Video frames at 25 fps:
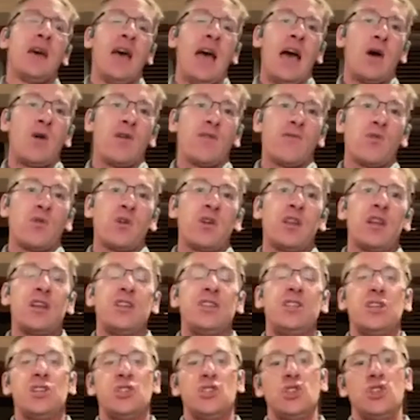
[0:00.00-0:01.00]
However, in
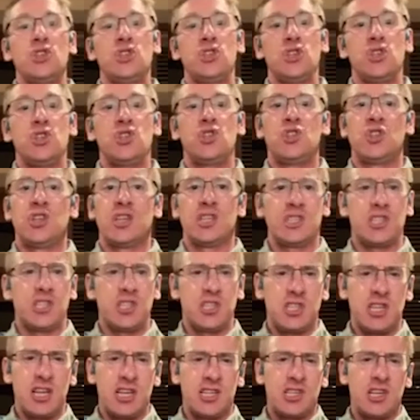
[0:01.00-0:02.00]
addition to just
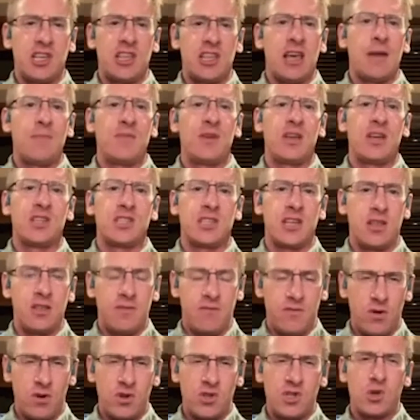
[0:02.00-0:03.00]
assessing that, because
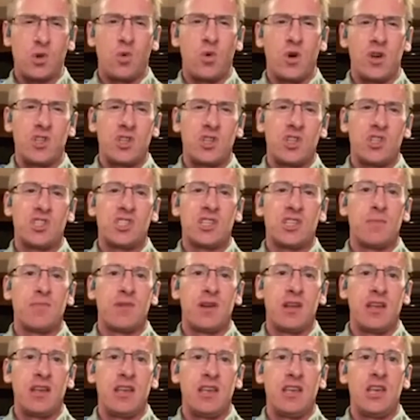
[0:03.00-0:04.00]
the first question
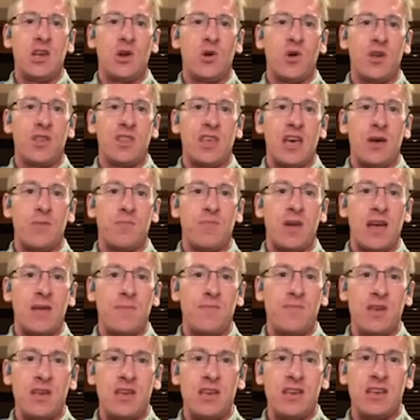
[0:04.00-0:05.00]
somebody hearing that
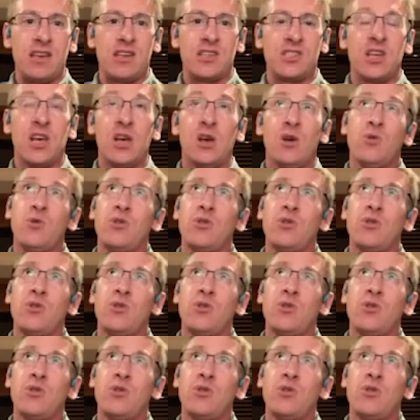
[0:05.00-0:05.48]
might be is,